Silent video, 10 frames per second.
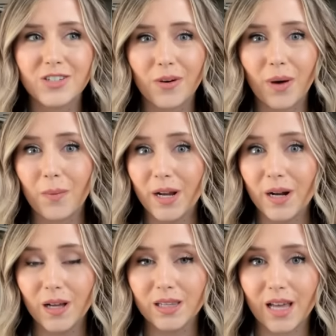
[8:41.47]
So I
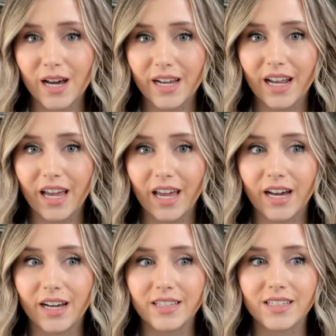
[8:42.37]
went online
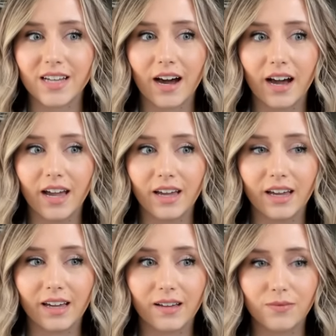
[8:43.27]
and
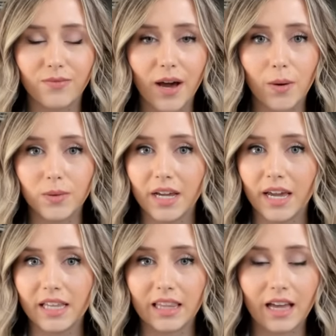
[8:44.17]
I found
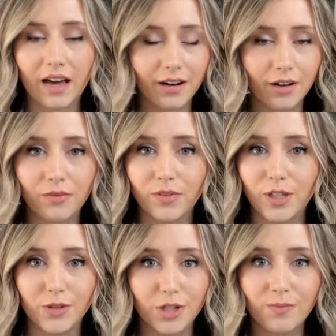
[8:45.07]
a lot of
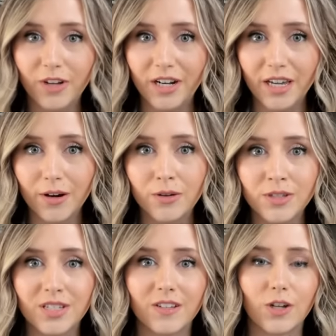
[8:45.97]
YouTube
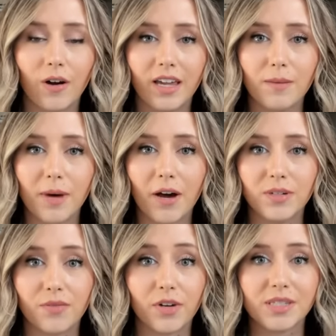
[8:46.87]
videos talking
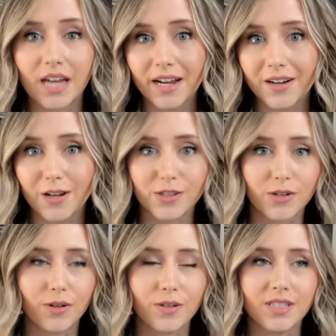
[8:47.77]
about different side
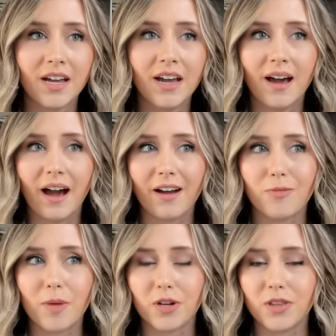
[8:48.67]
hustles. I
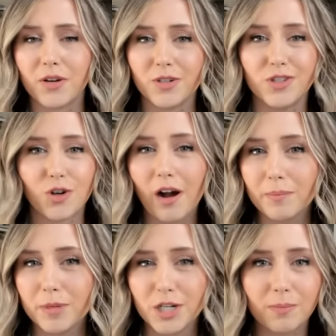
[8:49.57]
remember there was
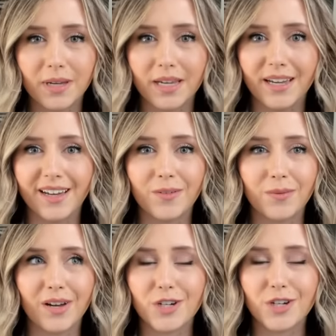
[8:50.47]
drop
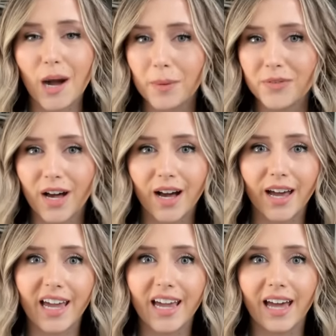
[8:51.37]
shipping with
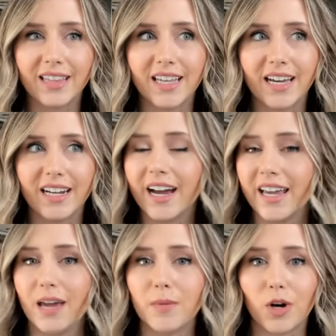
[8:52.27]
Shopify, and then
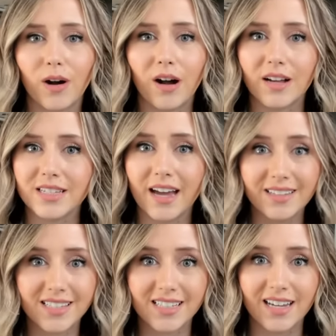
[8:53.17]
I came across
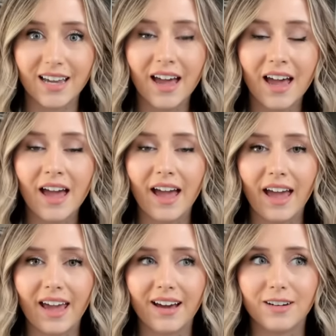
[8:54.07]
Etsy
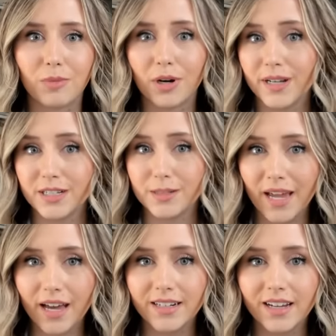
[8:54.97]
and print on
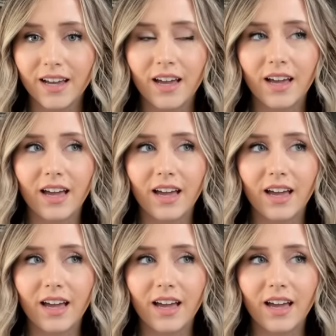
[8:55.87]
demand.